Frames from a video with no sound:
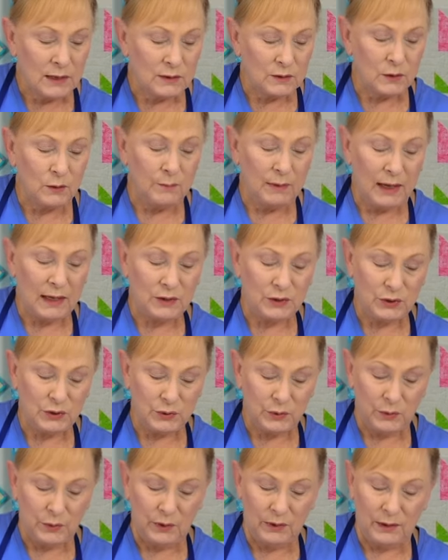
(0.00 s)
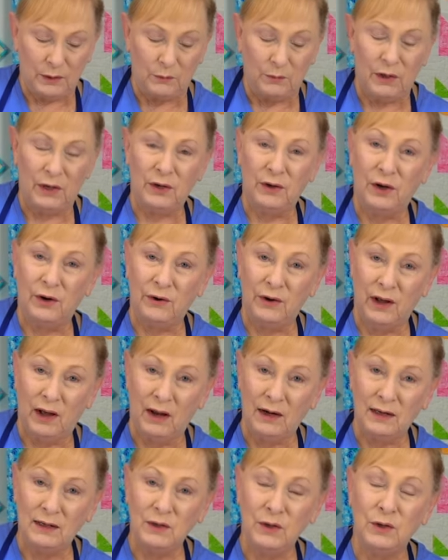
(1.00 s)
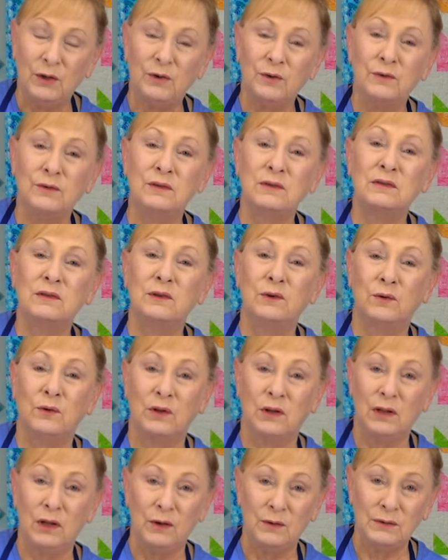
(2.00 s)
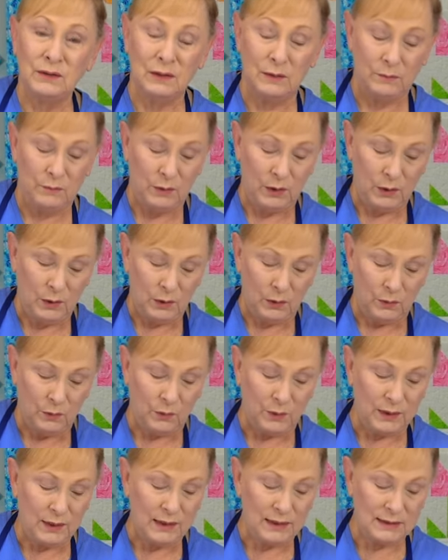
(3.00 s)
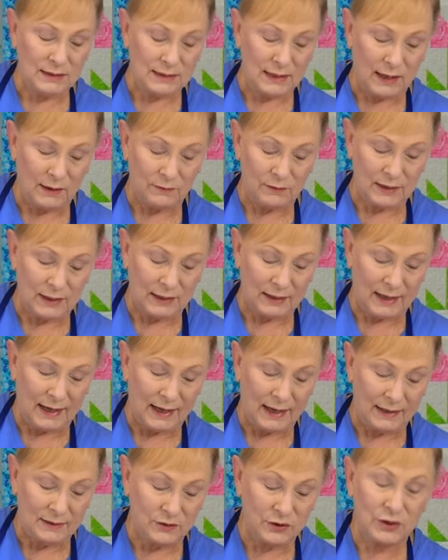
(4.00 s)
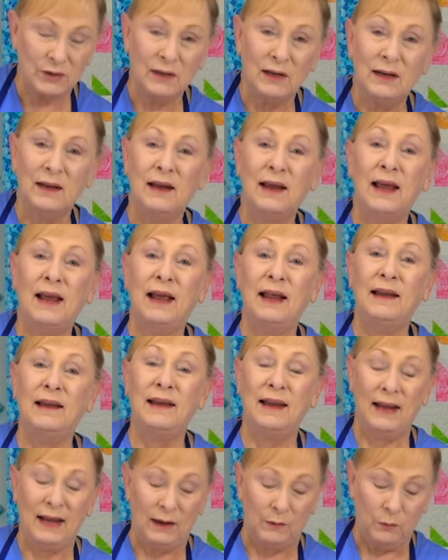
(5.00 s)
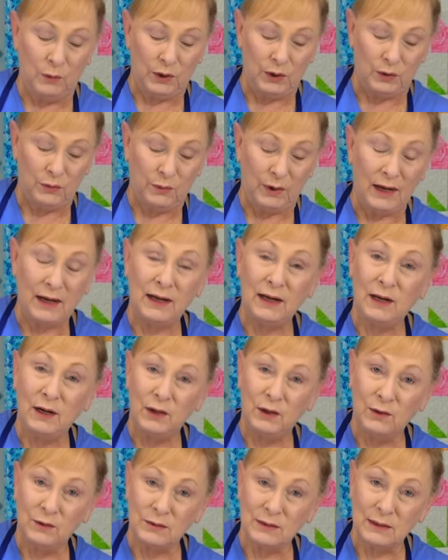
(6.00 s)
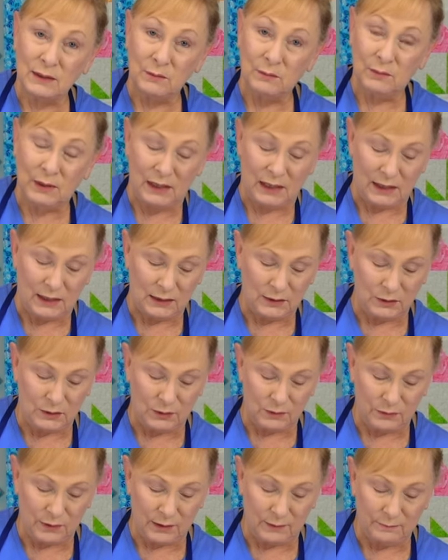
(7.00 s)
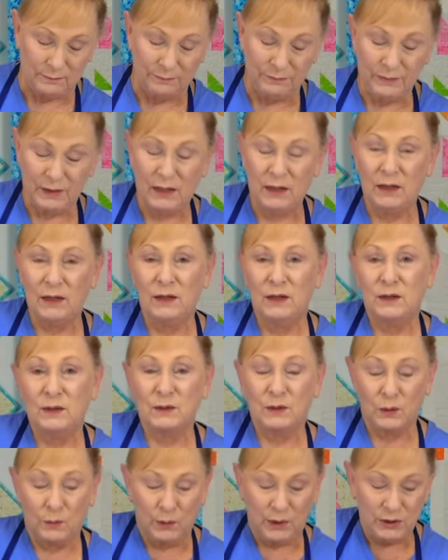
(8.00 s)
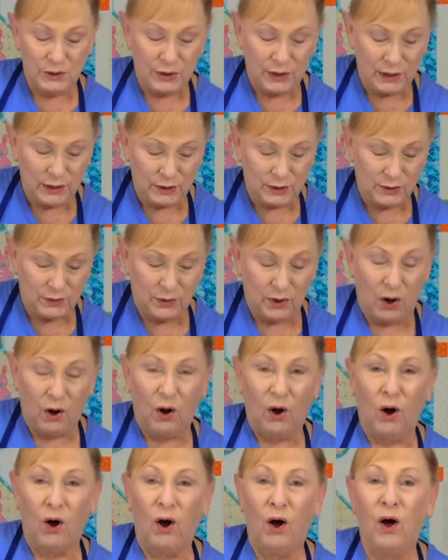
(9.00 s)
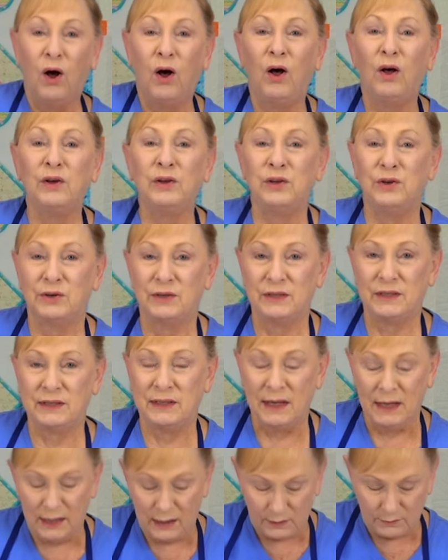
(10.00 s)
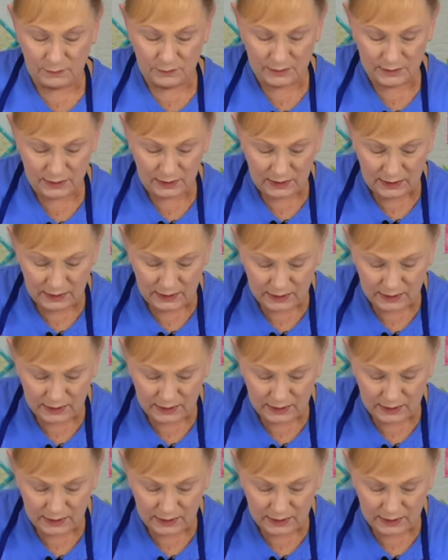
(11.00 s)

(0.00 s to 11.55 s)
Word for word: So make sure that when they're not in use, you close them with a safety latch, and, and when you're ready to use them, undo them. So what you're going to do to all your seams